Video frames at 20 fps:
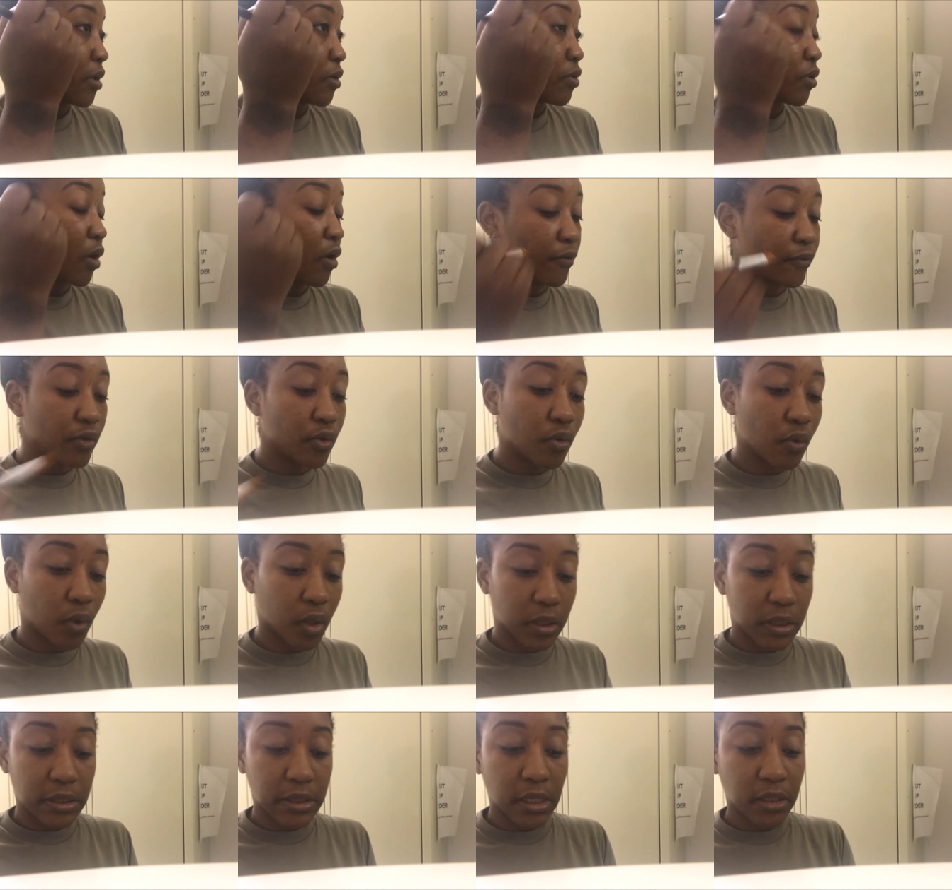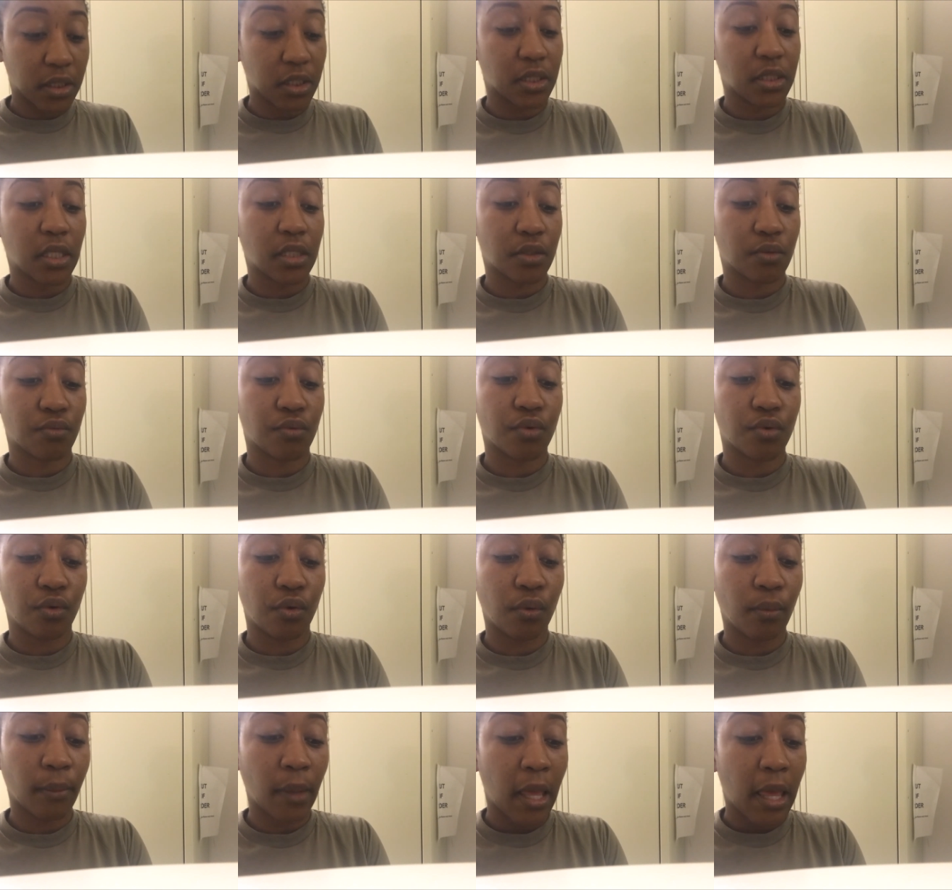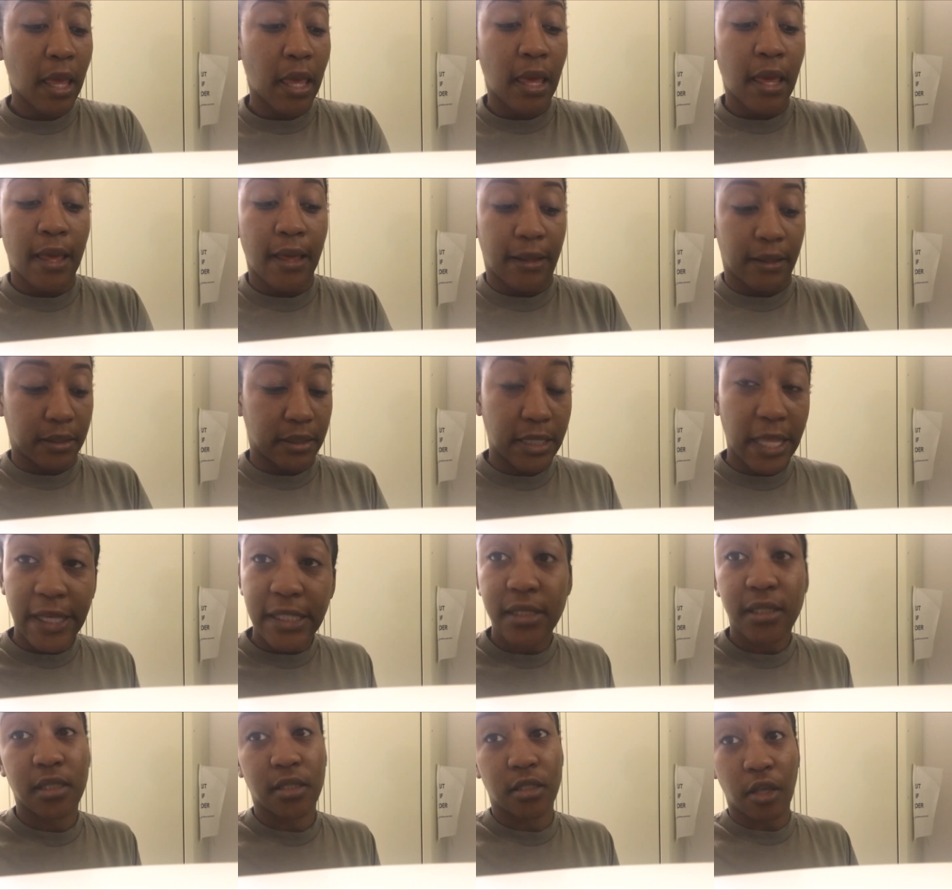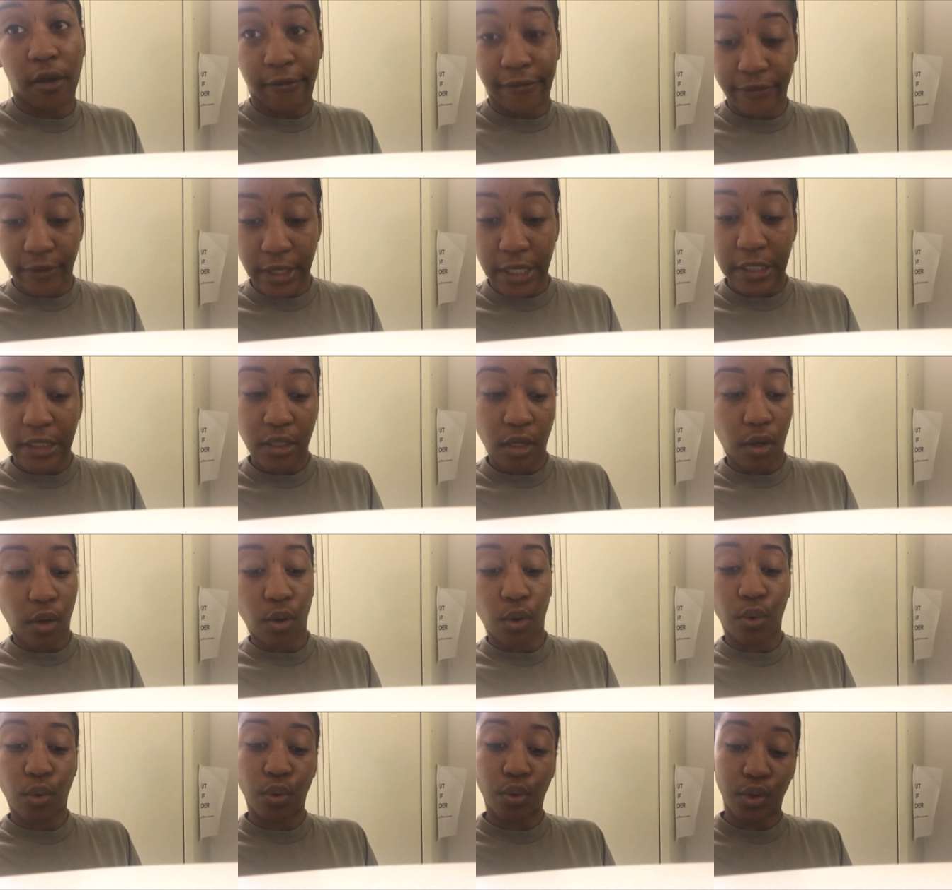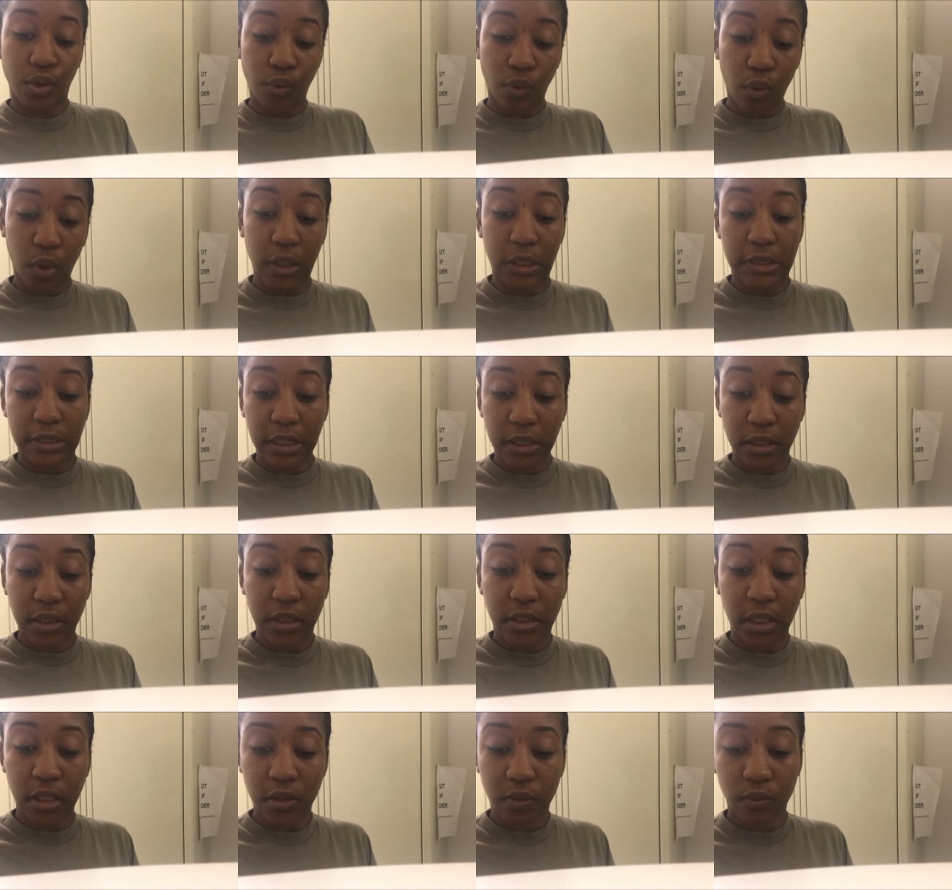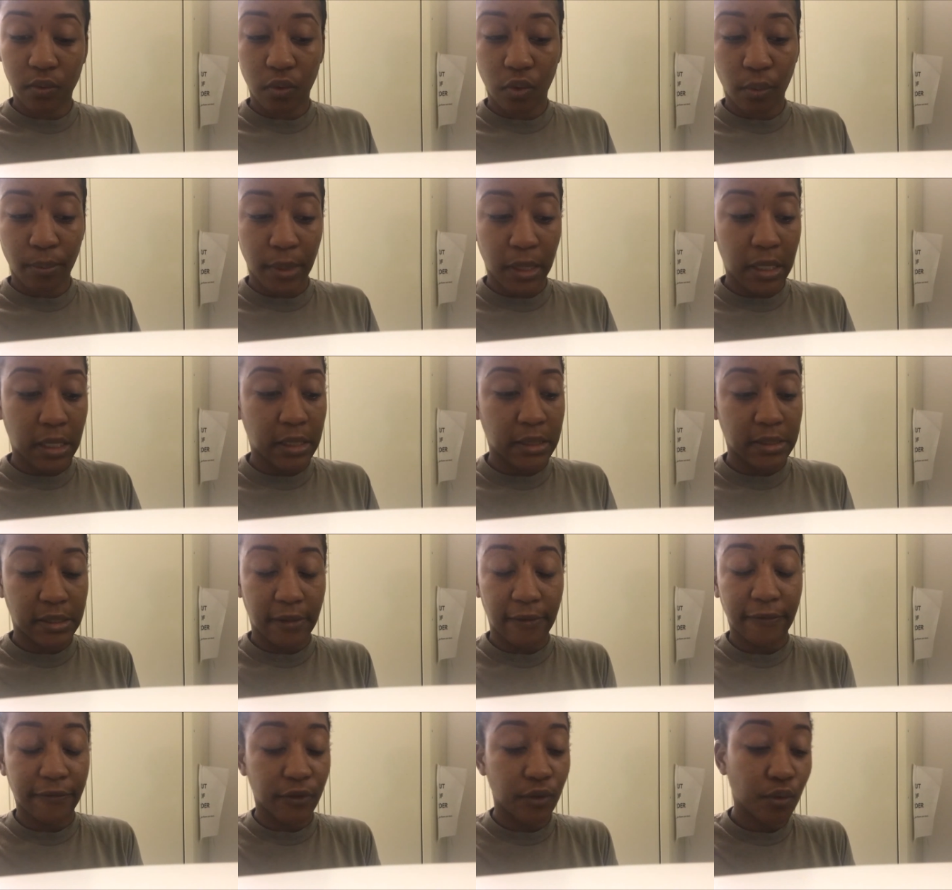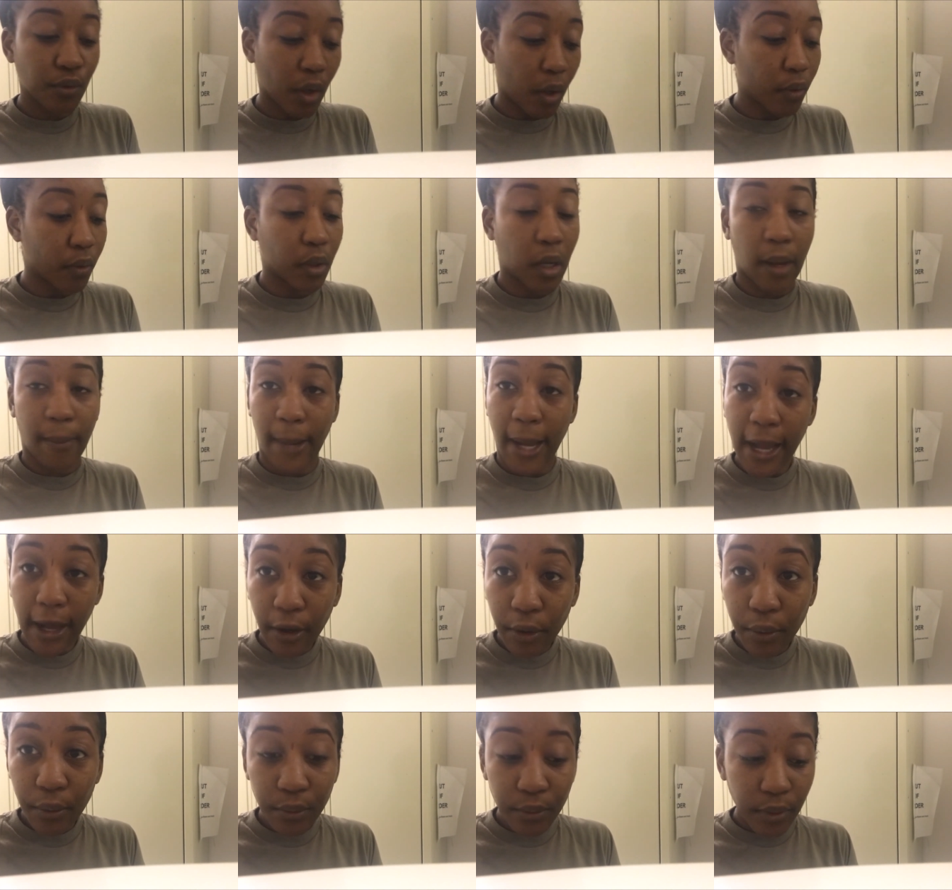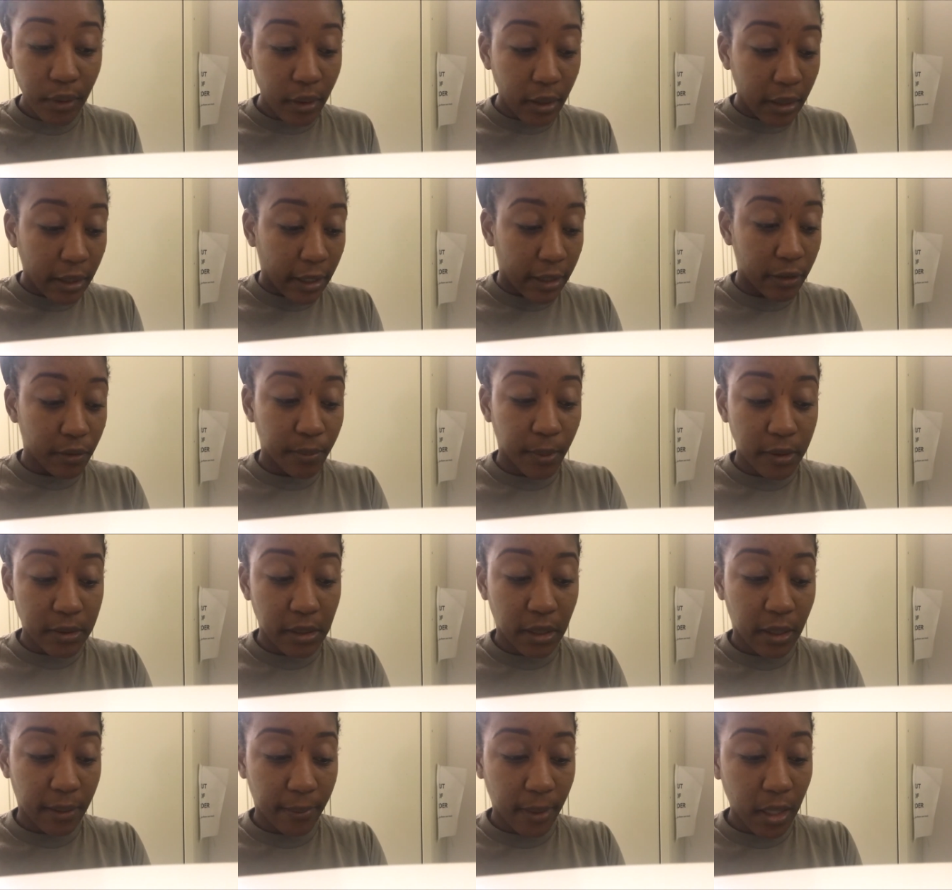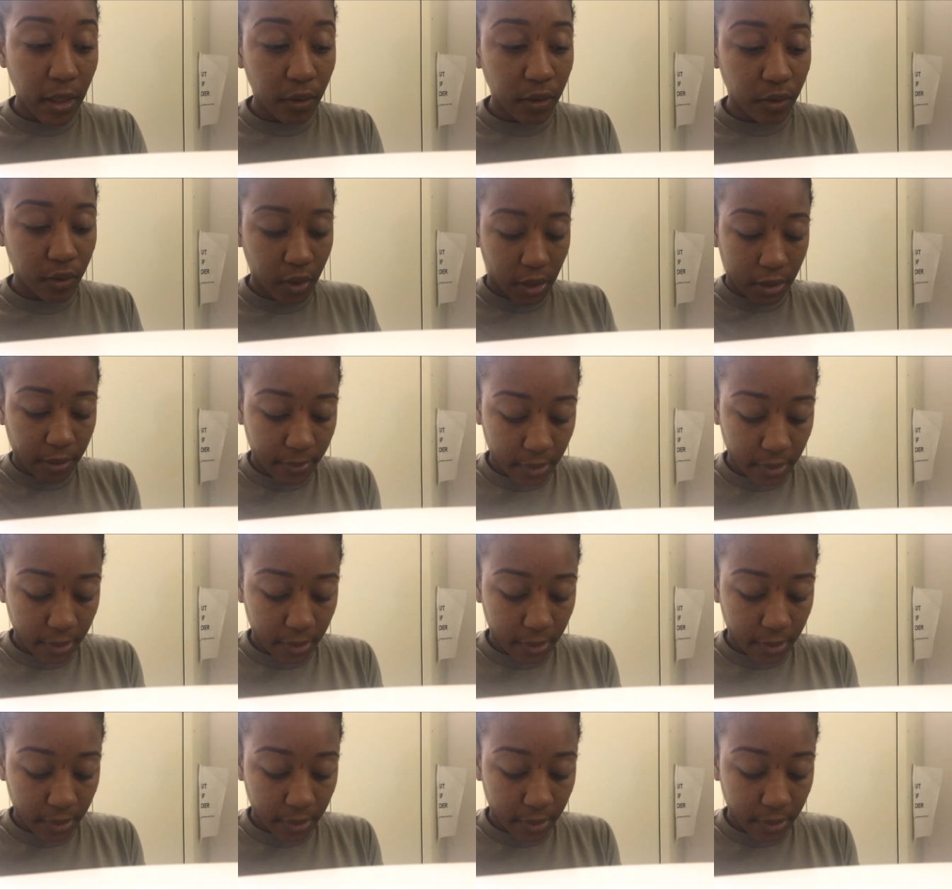you know, if you go into such and such room, let your friend know you going to such and such room, because if you don't come out, you're supposed to come out, you know what I